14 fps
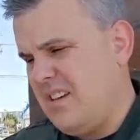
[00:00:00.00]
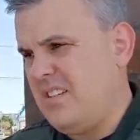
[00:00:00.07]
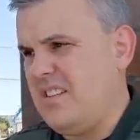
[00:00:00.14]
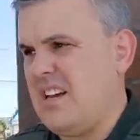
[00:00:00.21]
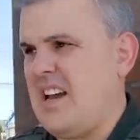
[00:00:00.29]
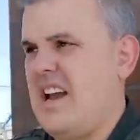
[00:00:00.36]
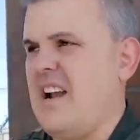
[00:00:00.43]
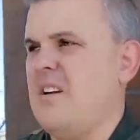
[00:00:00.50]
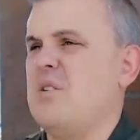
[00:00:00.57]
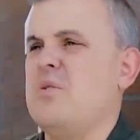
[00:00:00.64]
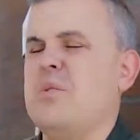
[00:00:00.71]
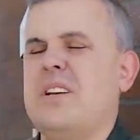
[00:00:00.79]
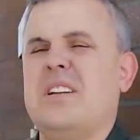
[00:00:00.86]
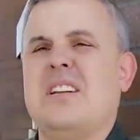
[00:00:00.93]
the
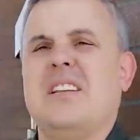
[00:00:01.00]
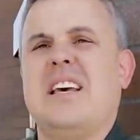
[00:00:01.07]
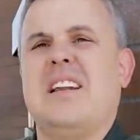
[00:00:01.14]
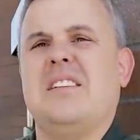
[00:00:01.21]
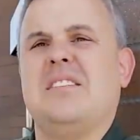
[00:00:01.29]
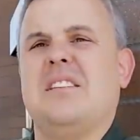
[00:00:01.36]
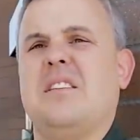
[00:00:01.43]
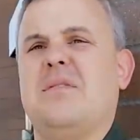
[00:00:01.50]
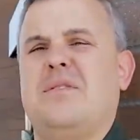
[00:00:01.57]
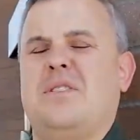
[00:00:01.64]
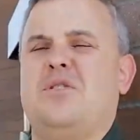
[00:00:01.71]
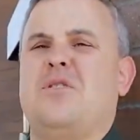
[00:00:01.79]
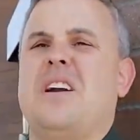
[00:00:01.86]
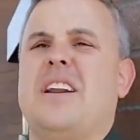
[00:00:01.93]
heroin that is
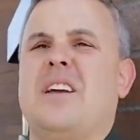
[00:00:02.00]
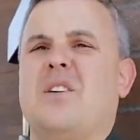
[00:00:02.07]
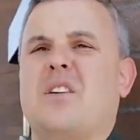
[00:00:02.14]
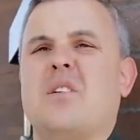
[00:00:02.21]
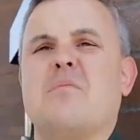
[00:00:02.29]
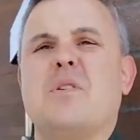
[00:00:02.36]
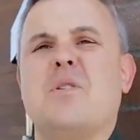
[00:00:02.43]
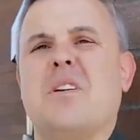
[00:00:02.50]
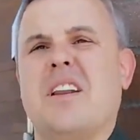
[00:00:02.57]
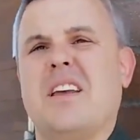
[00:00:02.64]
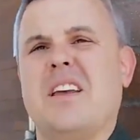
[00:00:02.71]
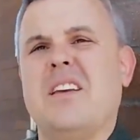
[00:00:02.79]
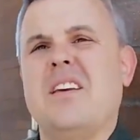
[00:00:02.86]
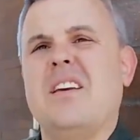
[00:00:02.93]
infiltrating our
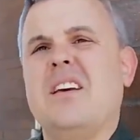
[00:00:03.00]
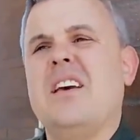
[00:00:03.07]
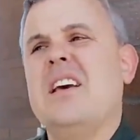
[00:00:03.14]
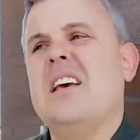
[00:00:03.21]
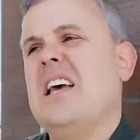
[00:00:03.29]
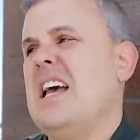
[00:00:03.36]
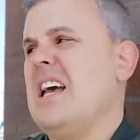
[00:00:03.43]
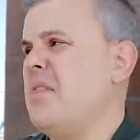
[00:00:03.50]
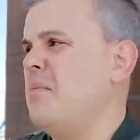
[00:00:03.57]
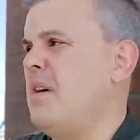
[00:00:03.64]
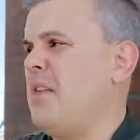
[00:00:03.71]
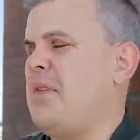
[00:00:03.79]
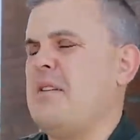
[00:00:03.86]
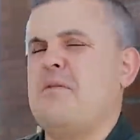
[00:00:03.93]
community and the
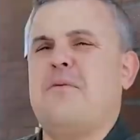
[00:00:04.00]
methamphetamine